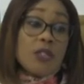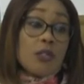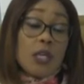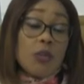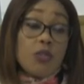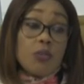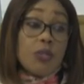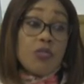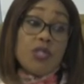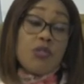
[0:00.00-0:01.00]
is not a
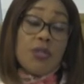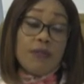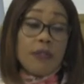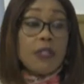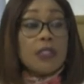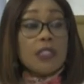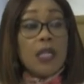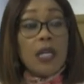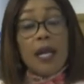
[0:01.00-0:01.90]
contributory to the fund,